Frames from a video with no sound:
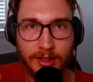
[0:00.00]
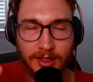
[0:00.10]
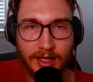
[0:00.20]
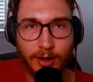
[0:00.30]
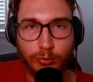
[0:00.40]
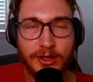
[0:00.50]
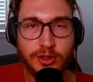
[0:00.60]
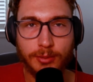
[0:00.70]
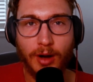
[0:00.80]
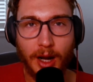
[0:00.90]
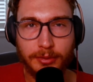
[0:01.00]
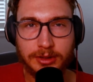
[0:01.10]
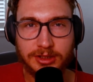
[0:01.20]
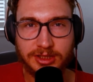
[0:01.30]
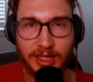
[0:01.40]
uh, renter
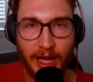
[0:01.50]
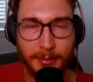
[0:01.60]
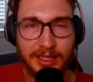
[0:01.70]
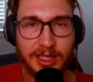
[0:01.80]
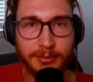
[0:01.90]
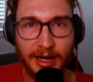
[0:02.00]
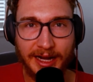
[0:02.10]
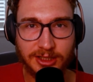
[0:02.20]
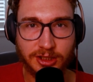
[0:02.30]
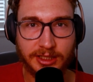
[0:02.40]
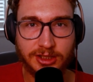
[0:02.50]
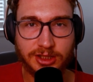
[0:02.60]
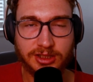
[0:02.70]
mobbers, how many of them are actually just